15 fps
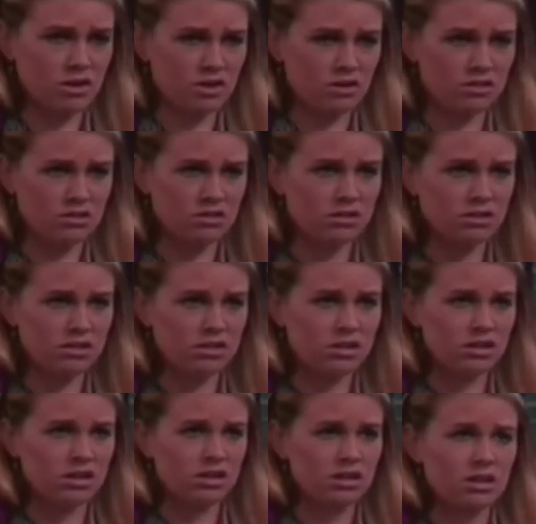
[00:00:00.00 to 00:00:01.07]
wrong.
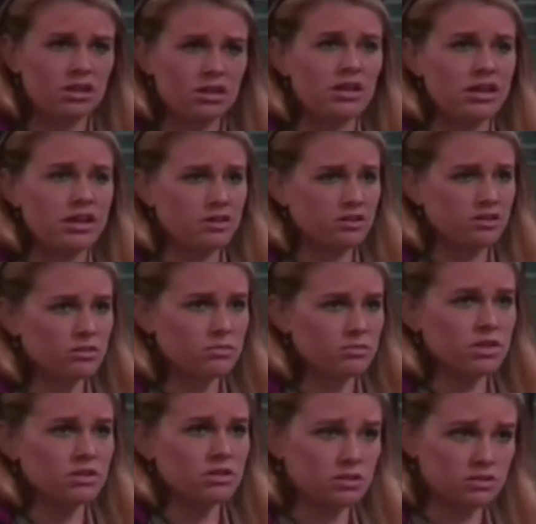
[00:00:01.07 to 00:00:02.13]
I heard
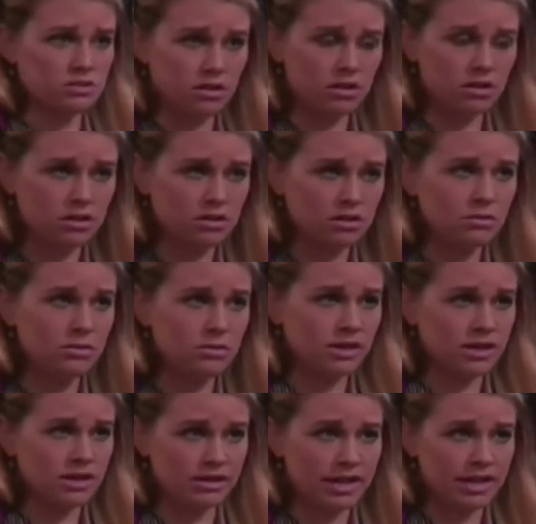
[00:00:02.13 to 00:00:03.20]
them start to argue,
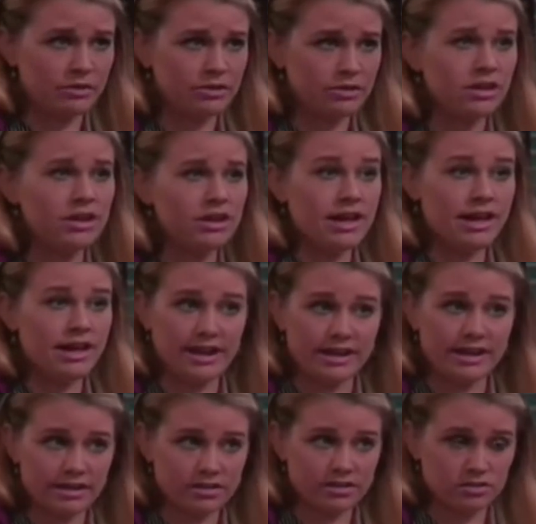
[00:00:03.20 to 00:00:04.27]
it got louder, and
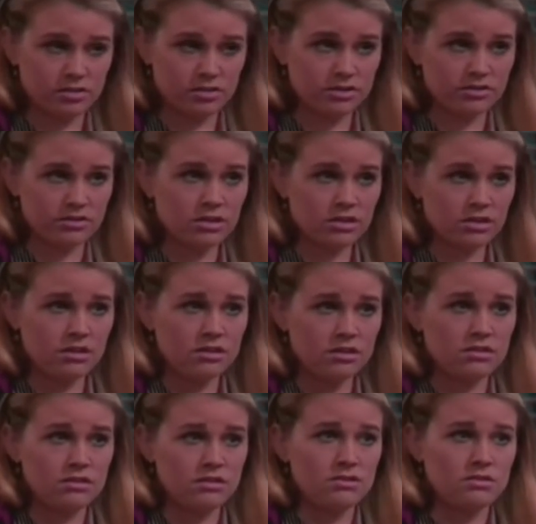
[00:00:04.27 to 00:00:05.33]
I got concerned.
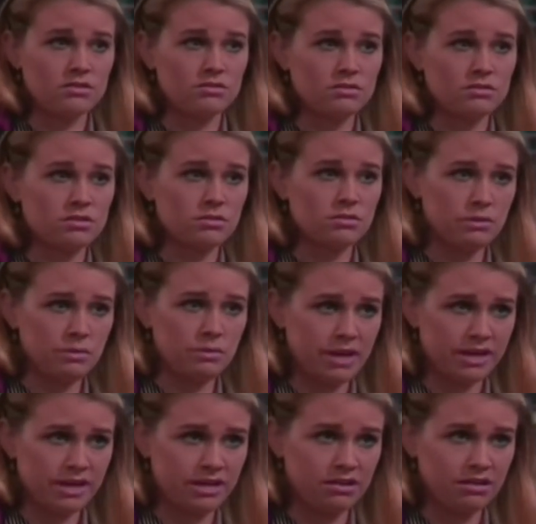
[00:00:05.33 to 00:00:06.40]
So I went
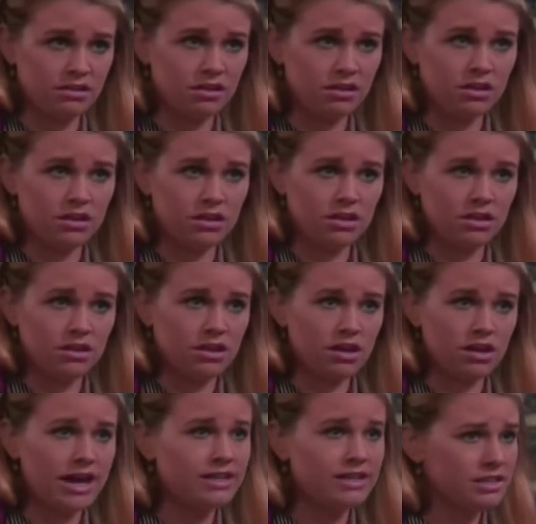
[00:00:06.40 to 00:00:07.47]
back in.
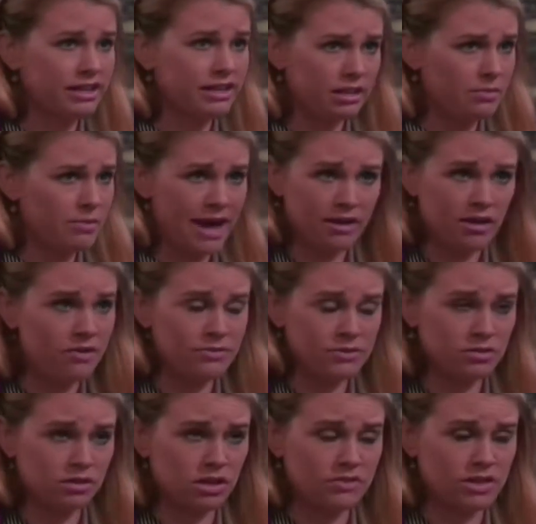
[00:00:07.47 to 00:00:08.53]
I stayed in the back.
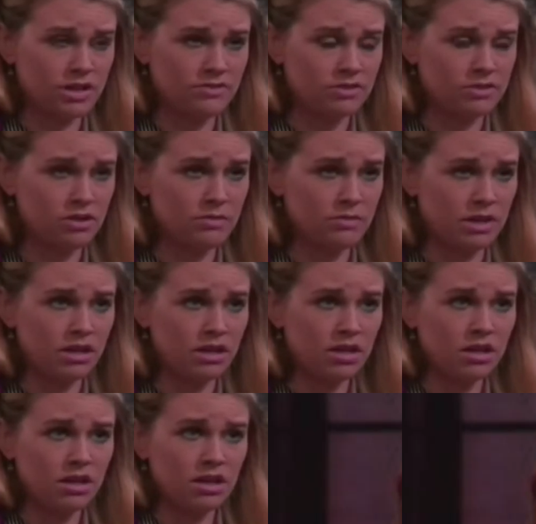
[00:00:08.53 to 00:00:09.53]
Officer Lovett never saw me.